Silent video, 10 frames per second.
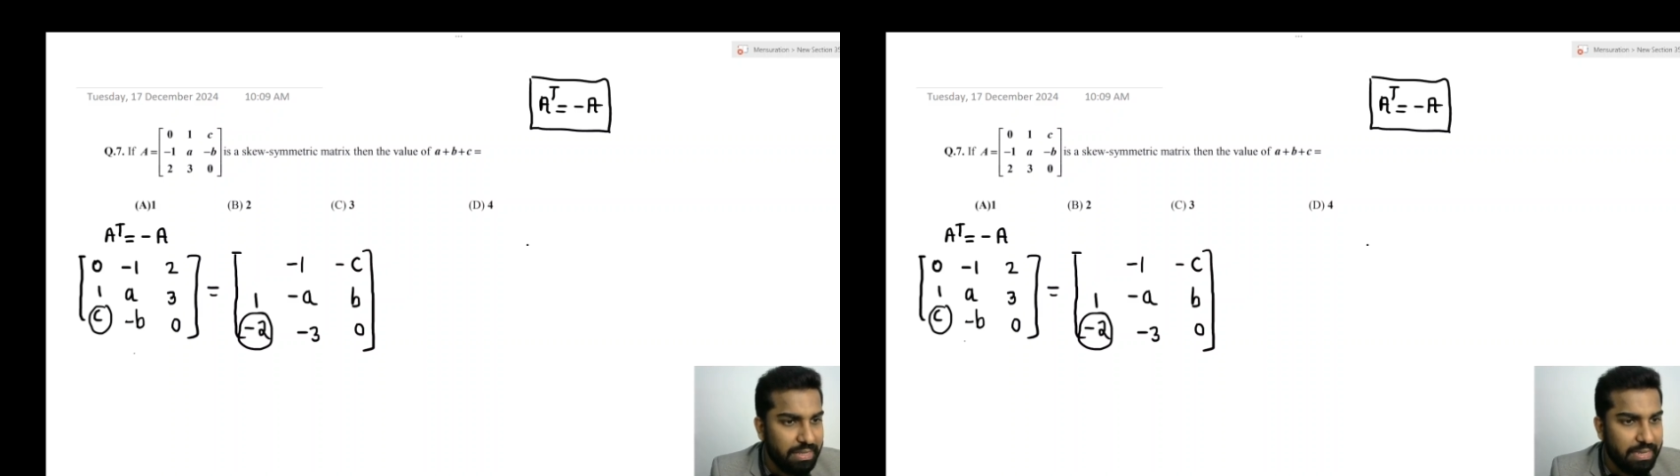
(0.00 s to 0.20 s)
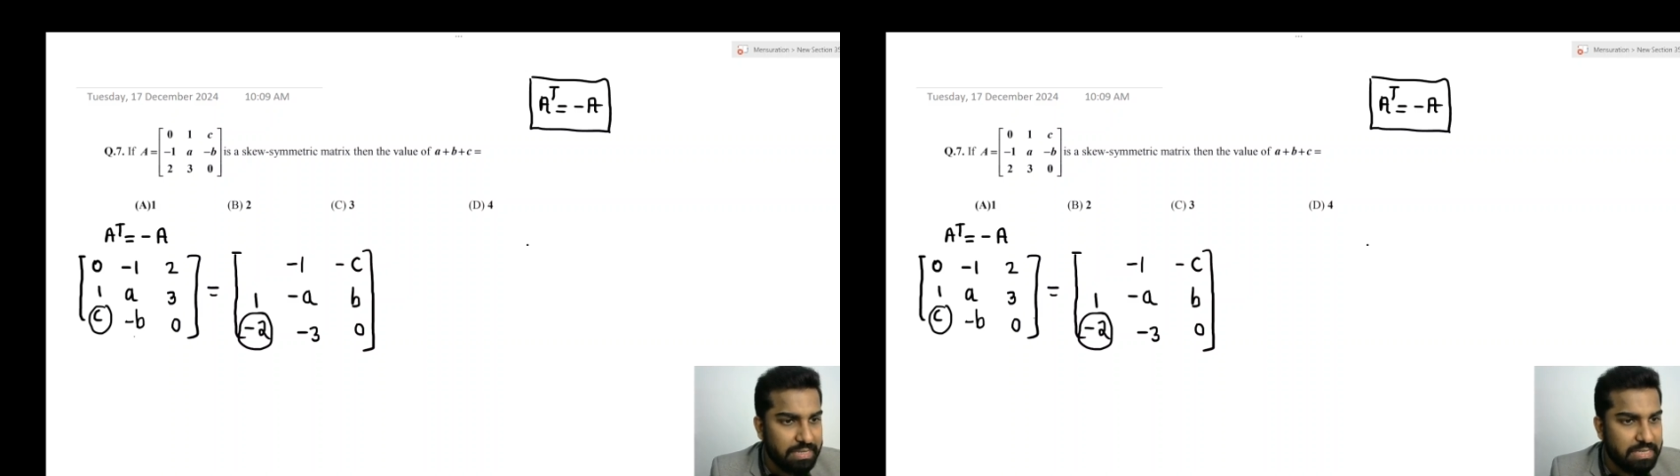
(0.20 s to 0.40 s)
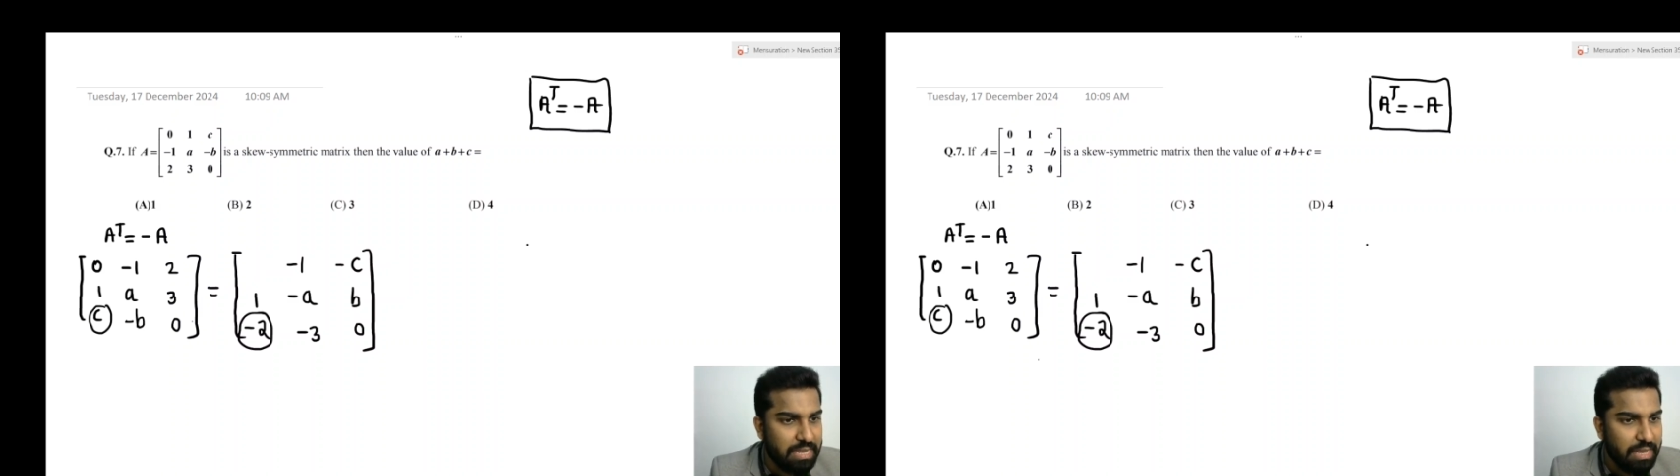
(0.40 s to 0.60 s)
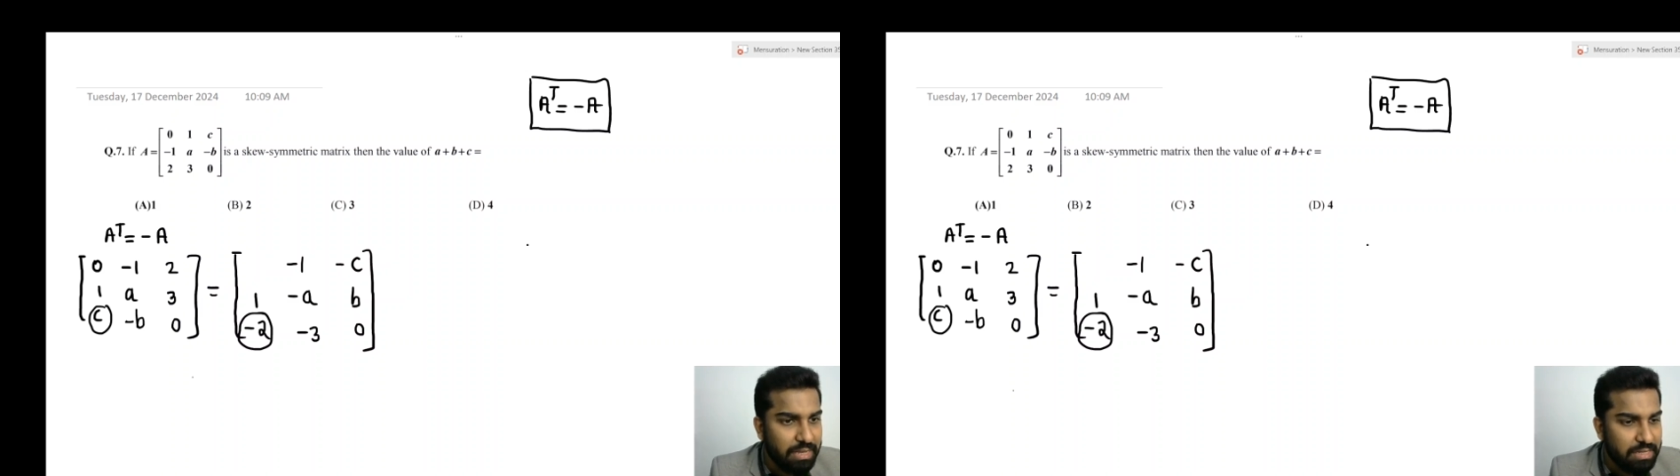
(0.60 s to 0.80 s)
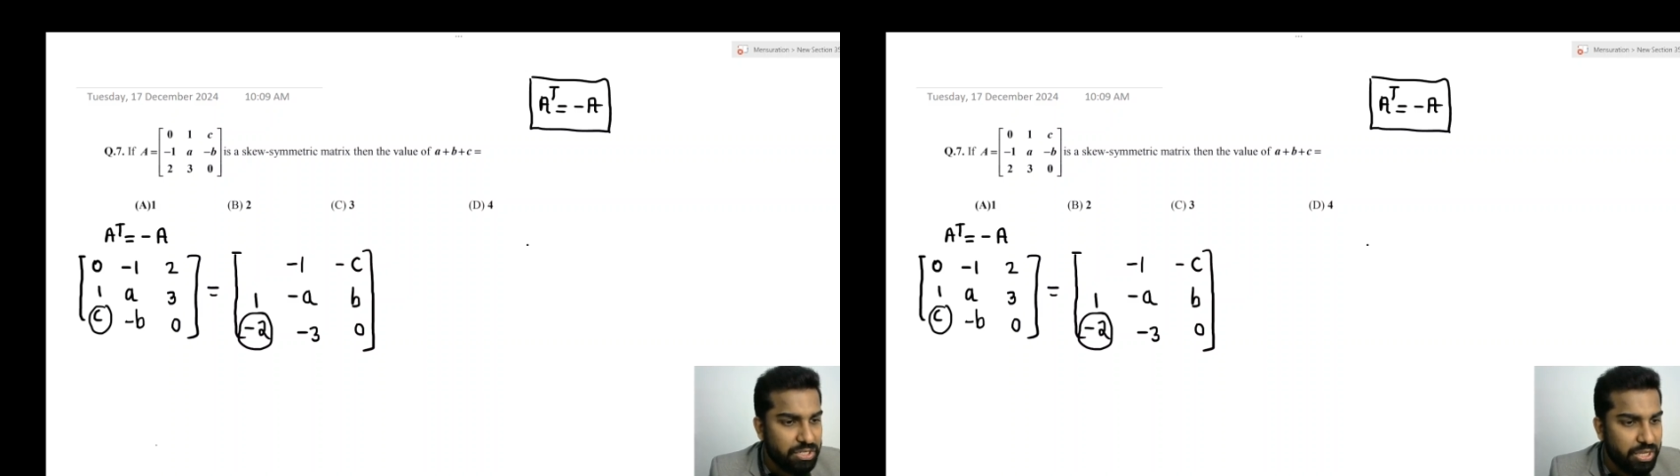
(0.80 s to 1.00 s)
Yes,
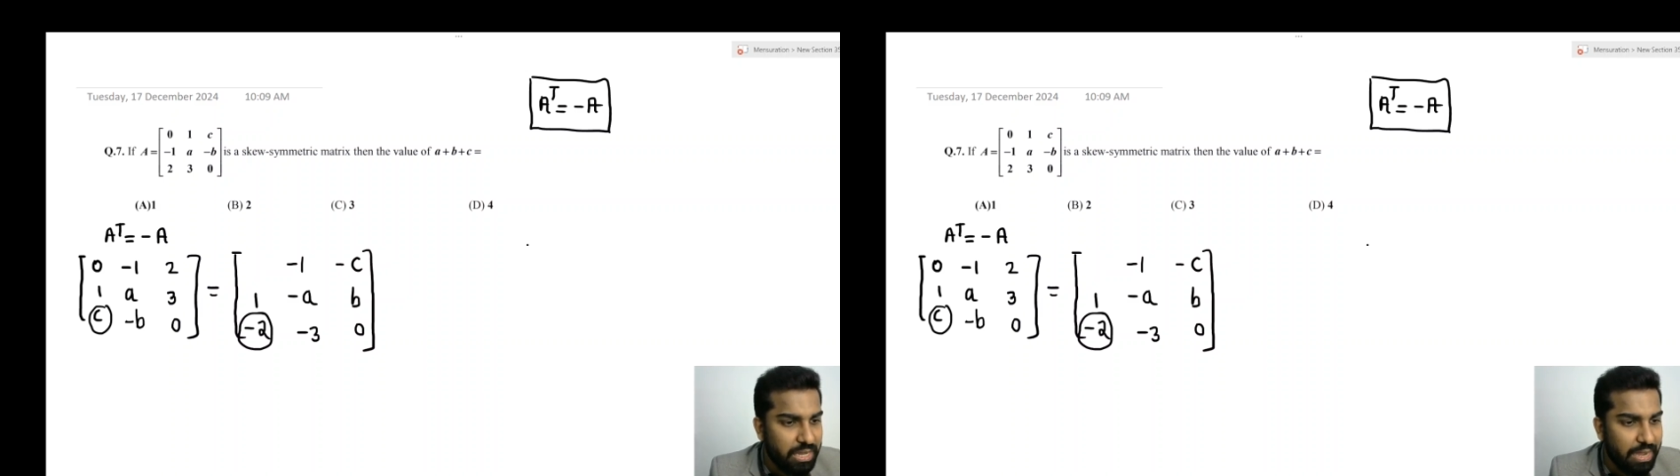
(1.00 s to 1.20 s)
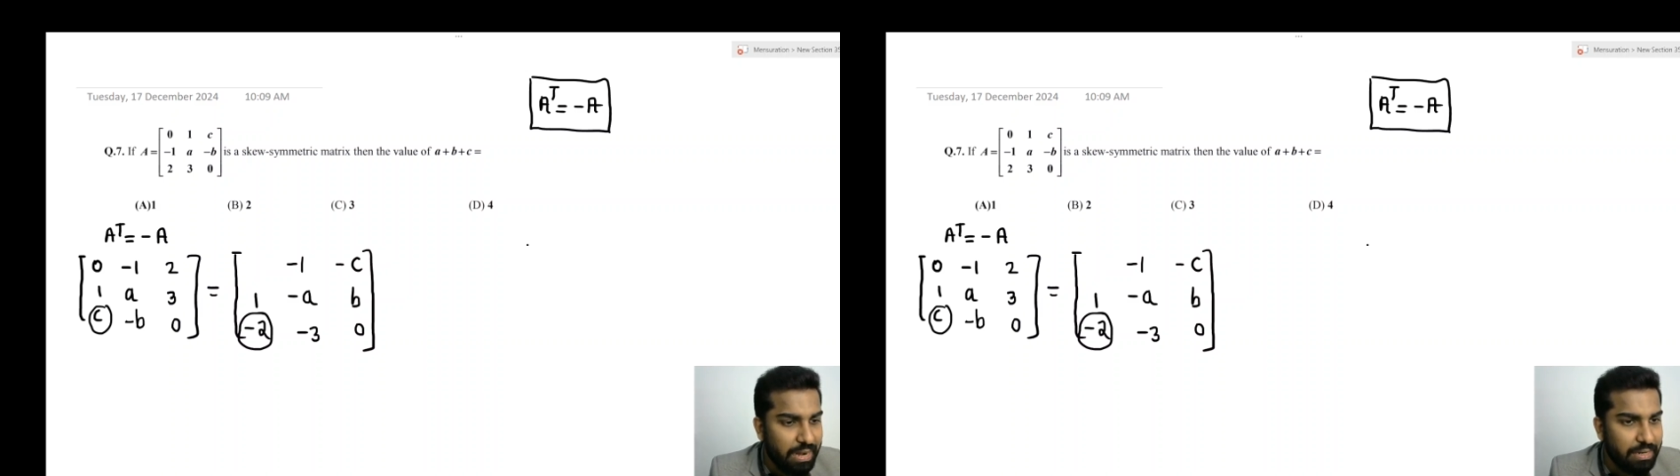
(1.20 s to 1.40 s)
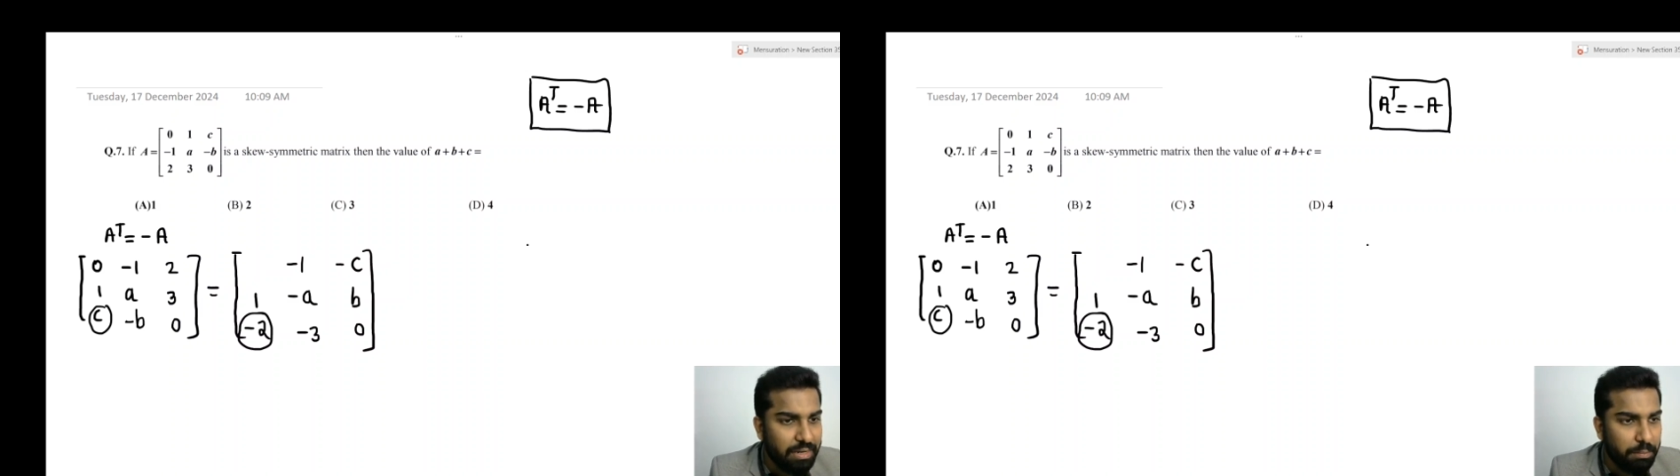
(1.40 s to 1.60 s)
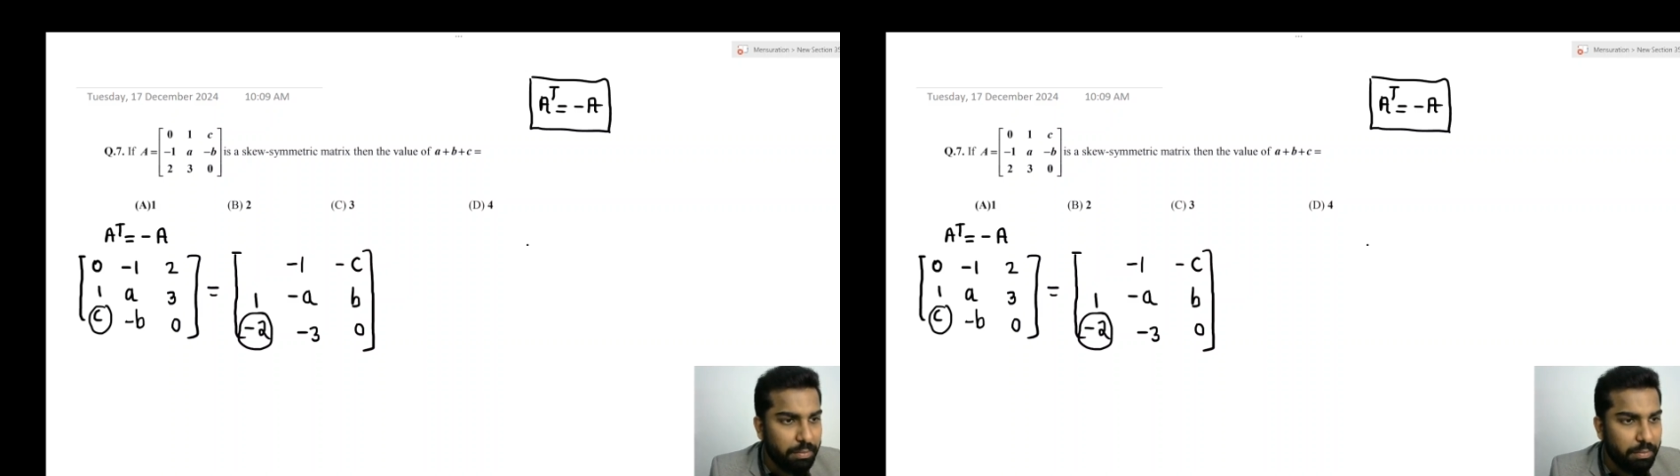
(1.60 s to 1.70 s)
C and